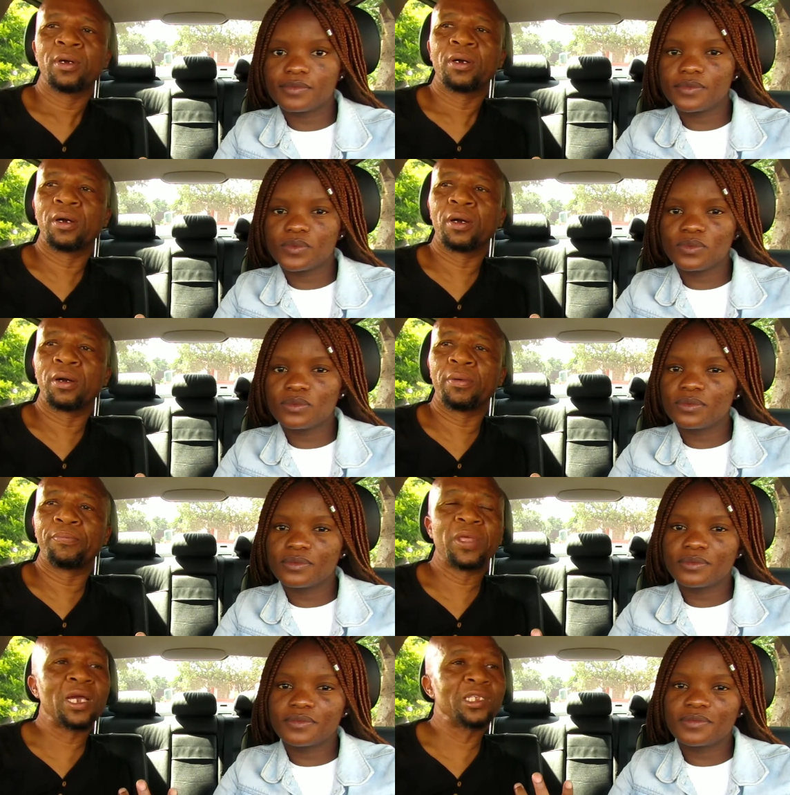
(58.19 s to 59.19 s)

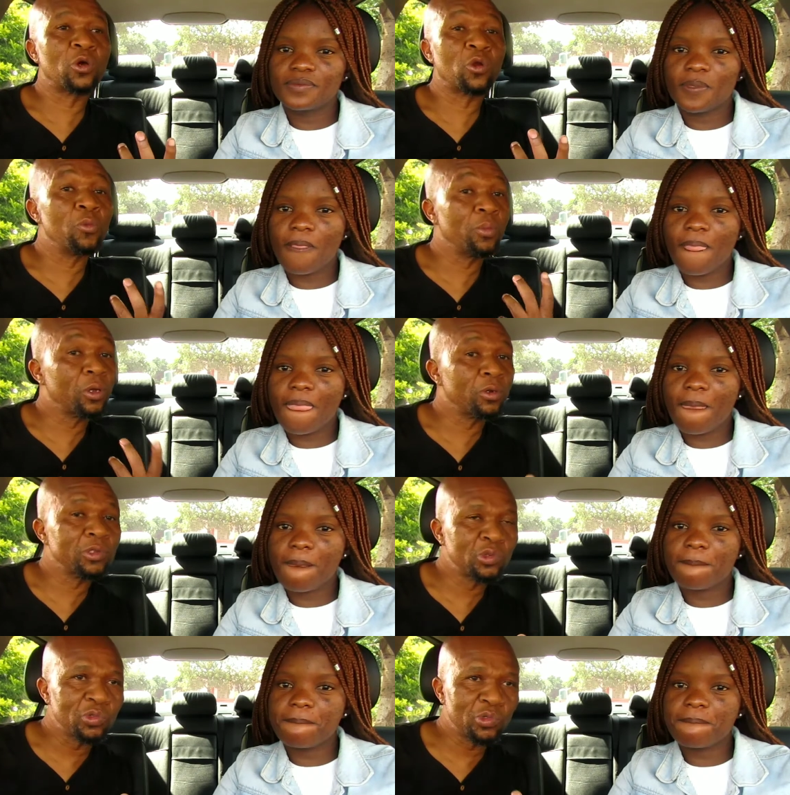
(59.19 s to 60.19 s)
Speaker 1: Um, as a role model
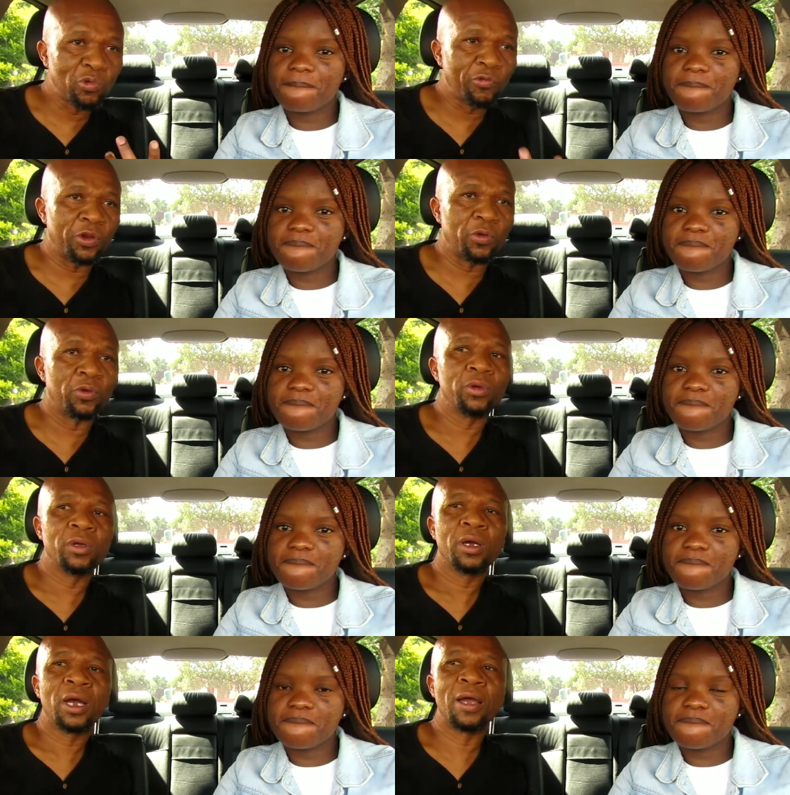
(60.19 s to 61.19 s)
to Tsholofelo,
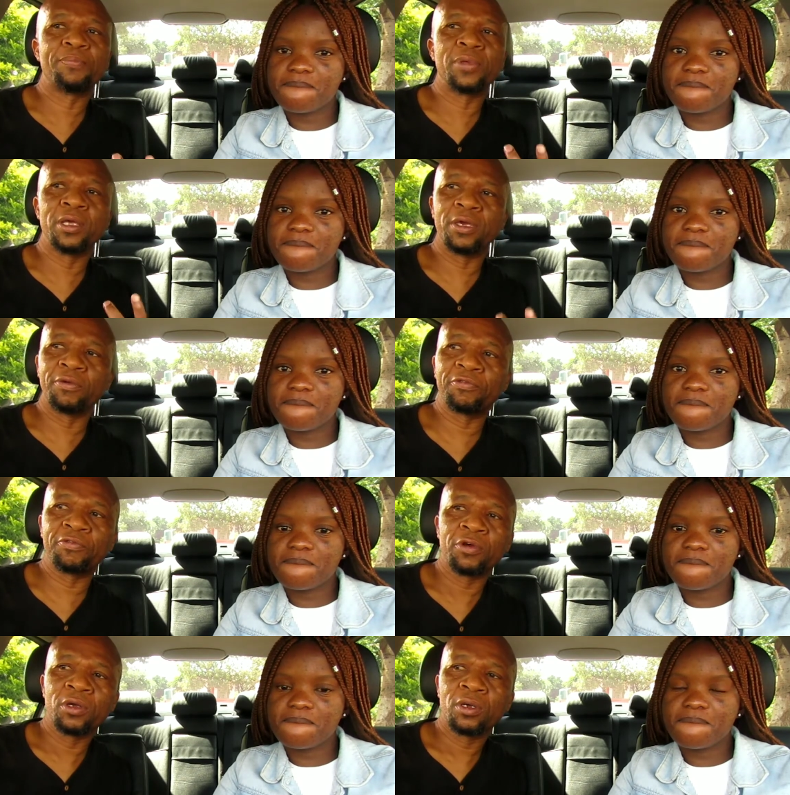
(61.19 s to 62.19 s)
I
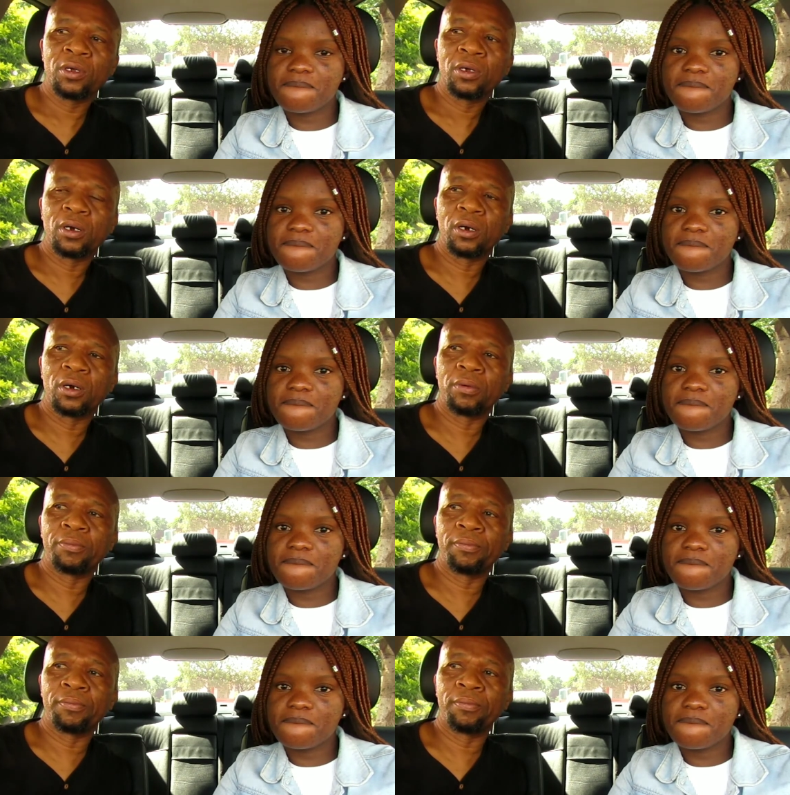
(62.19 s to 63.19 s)
believe
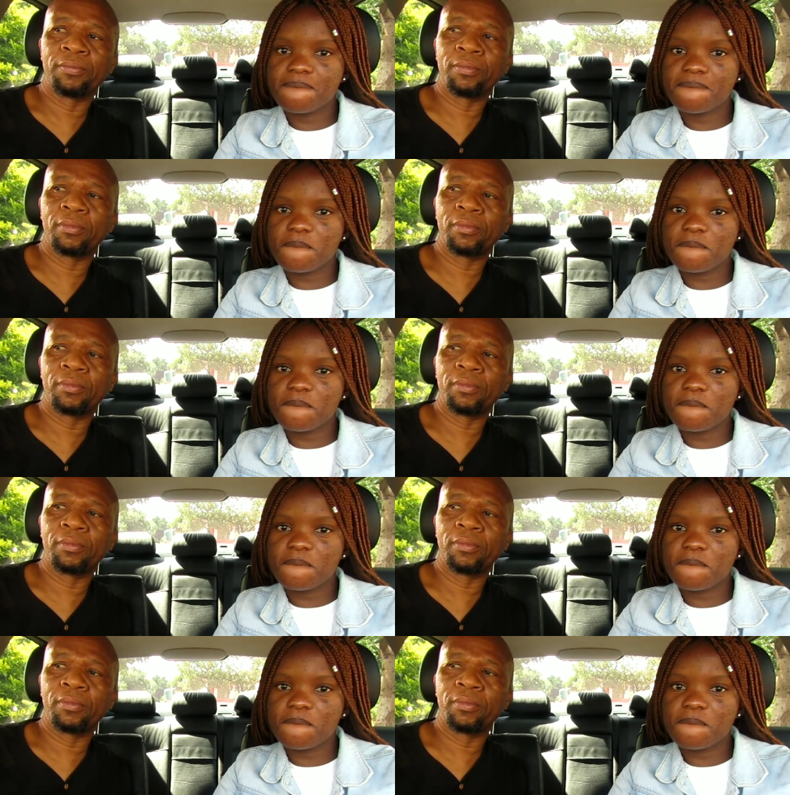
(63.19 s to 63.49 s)
um,